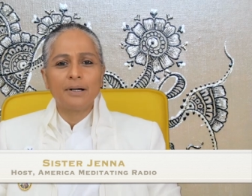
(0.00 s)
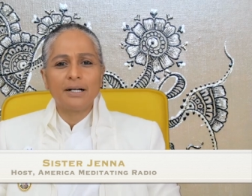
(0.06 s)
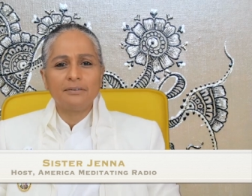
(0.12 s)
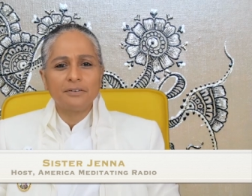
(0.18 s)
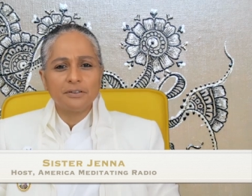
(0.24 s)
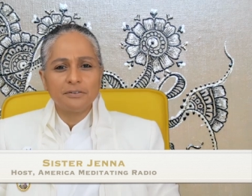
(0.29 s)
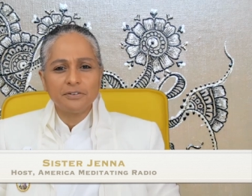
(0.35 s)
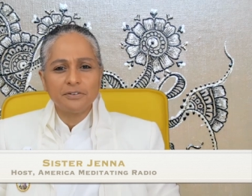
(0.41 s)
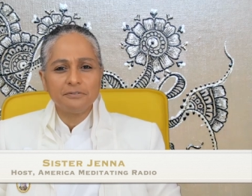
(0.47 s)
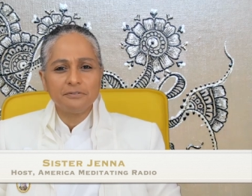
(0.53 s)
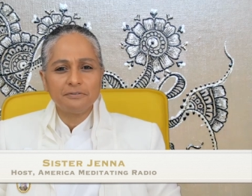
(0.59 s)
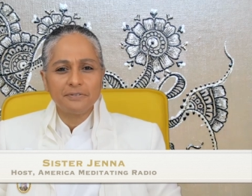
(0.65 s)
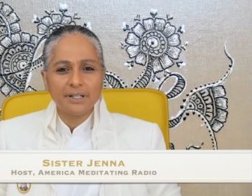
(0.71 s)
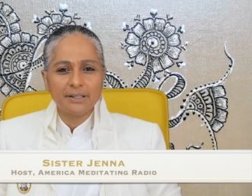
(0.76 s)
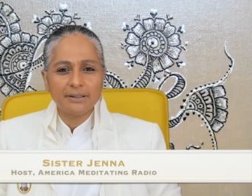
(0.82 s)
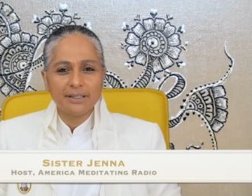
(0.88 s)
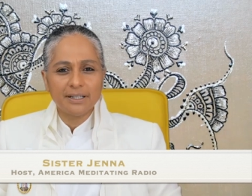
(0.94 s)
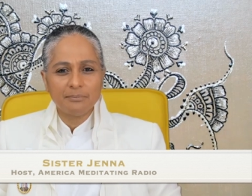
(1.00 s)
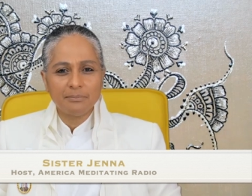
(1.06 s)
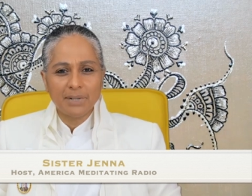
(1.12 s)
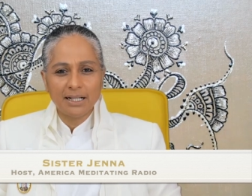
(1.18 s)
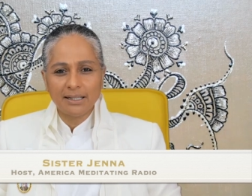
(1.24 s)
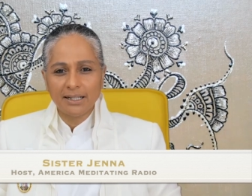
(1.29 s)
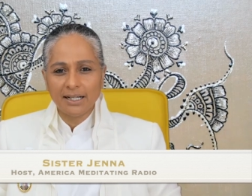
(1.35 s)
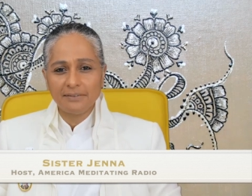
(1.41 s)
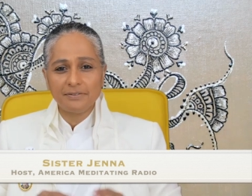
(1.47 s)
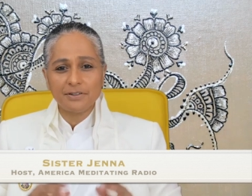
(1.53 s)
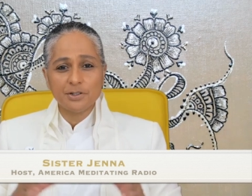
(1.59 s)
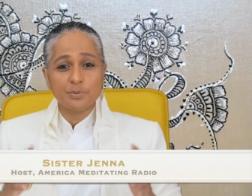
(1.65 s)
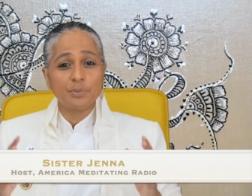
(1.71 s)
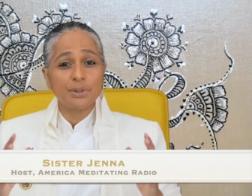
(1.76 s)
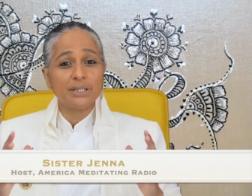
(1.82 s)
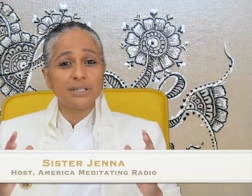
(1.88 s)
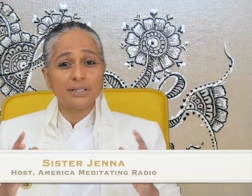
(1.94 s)
I've often felt that my life
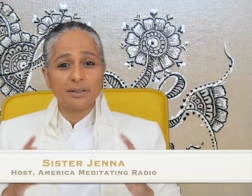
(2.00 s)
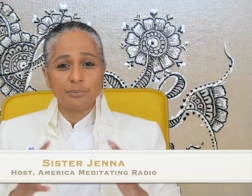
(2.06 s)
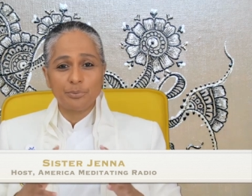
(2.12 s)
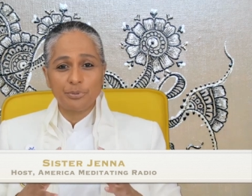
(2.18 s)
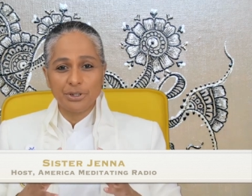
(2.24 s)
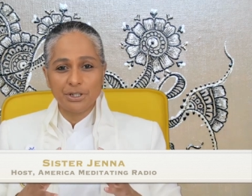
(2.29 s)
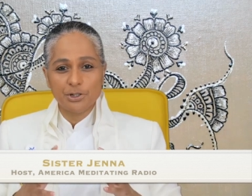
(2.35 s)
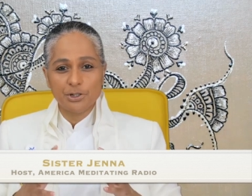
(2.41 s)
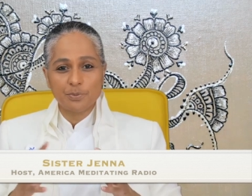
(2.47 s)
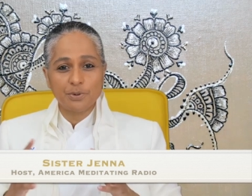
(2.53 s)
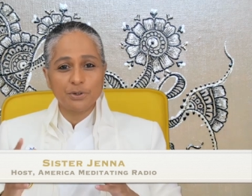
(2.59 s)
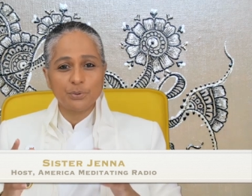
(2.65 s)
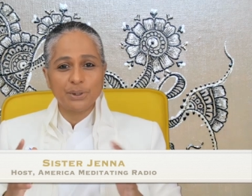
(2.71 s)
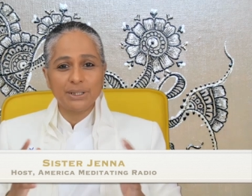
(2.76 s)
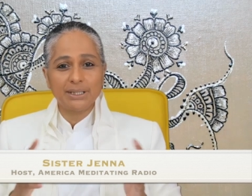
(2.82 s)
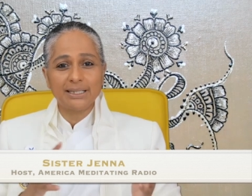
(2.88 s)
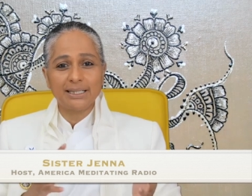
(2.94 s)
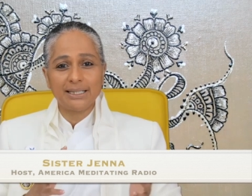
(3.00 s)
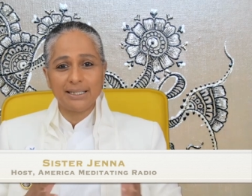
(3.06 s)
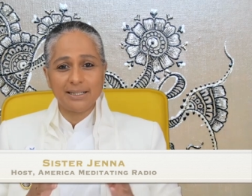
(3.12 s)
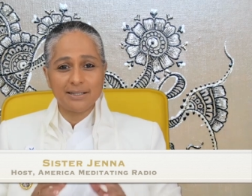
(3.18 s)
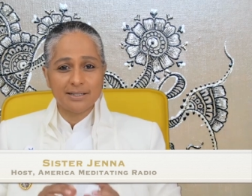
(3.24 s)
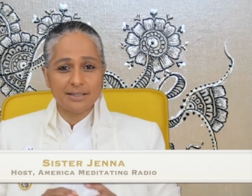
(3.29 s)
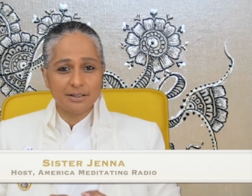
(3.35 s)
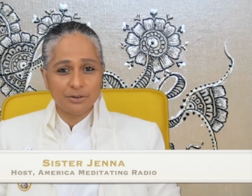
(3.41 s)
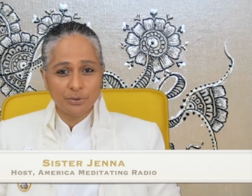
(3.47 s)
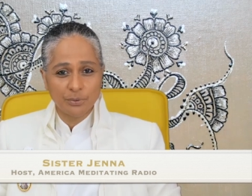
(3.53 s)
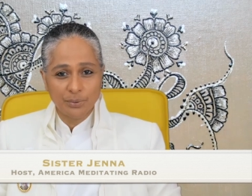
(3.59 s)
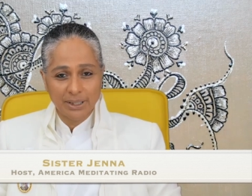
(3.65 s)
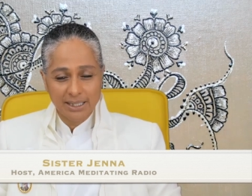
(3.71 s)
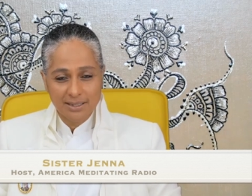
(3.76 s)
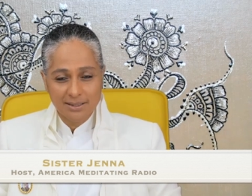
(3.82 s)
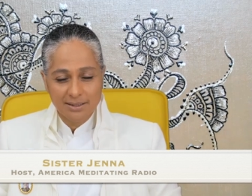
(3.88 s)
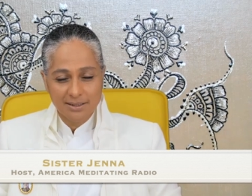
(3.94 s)
has been a bridge between the East and the
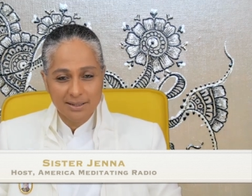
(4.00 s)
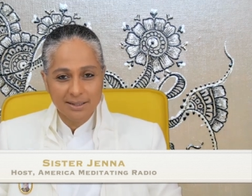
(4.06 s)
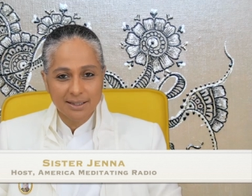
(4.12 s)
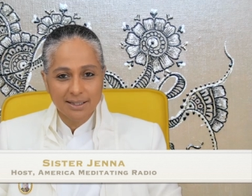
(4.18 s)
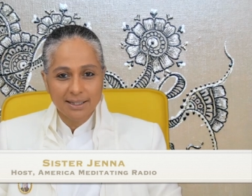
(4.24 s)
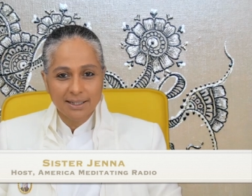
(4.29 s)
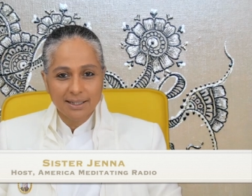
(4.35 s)
West.